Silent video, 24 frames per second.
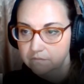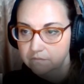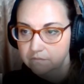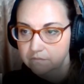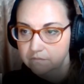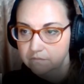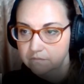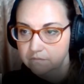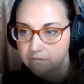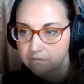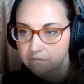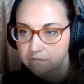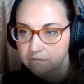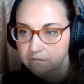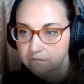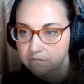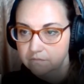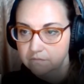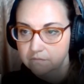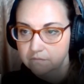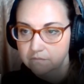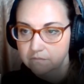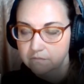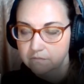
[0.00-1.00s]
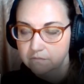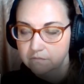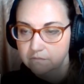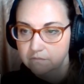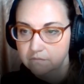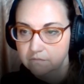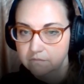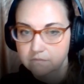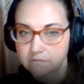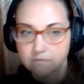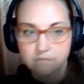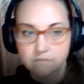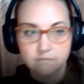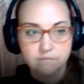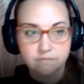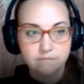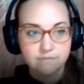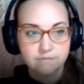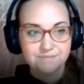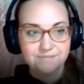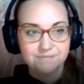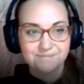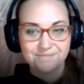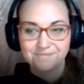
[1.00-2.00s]

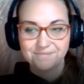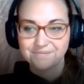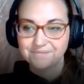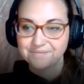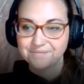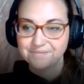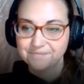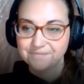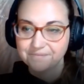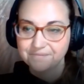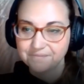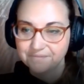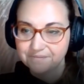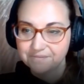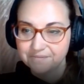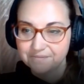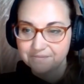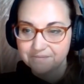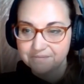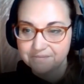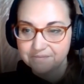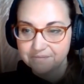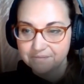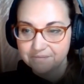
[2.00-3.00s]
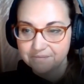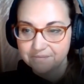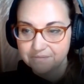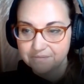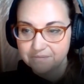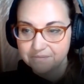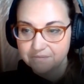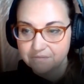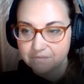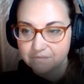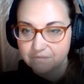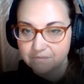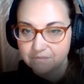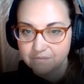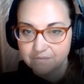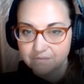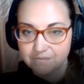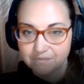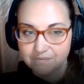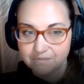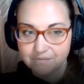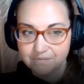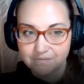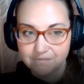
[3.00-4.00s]

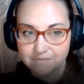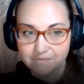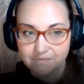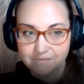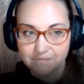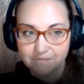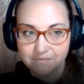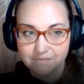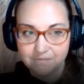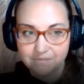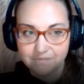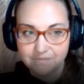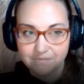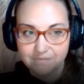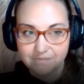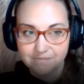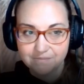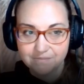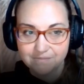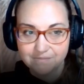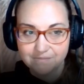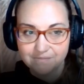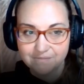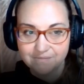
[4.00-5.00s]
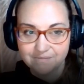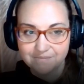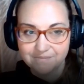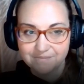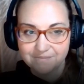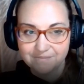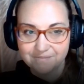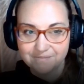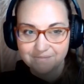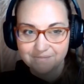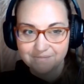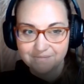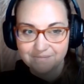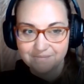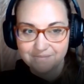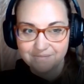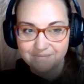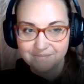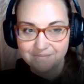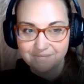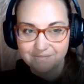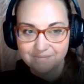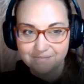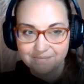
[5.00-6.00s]

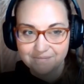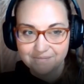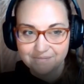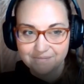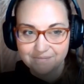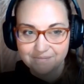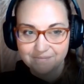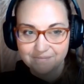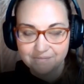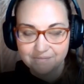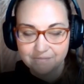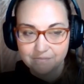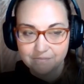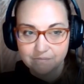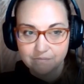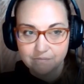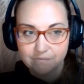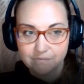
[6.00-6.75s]
[no speech]